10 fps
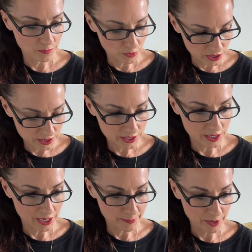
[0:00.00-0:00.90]
once
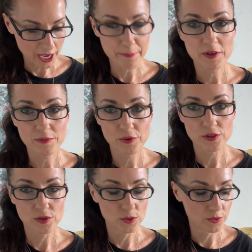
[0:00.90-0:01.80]
I'm happy with
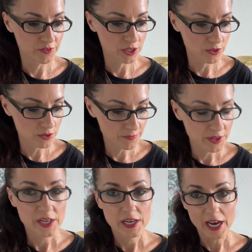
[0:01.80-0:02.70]
the whole video,
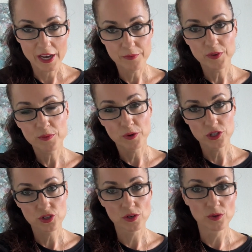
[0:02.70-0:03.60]
I
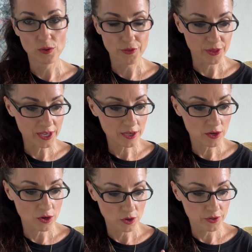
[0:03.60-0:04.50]
rewatch the whole thing
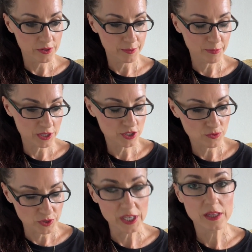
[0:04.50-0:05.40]
on the big
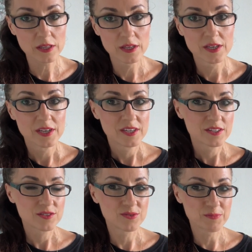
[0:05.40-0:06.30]
screen.
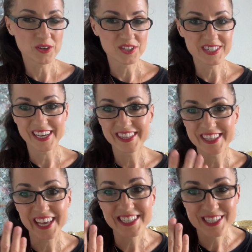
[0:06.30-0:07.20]

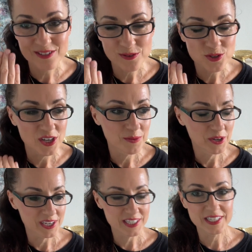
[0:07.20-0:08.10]
And that's usually
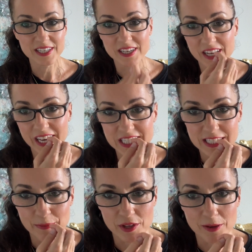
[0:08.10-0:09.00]
when I see that I had
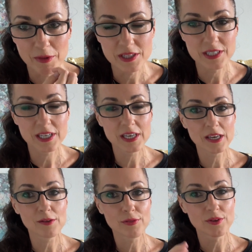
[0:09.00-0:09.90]
something in my
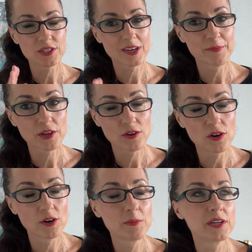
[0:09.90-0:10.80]
teeth or something
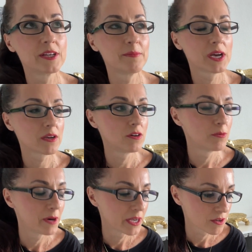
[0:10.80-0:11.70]
horrible and I'm like, oh
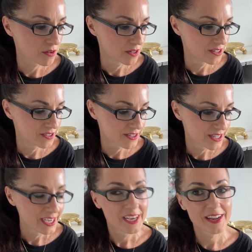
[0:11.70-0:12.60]
my God,
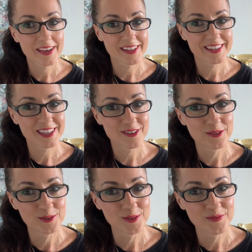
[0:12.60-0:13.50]
like I did the
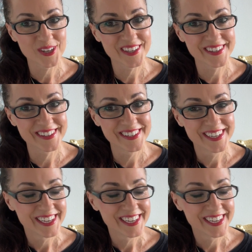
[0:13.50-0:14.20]
whole video.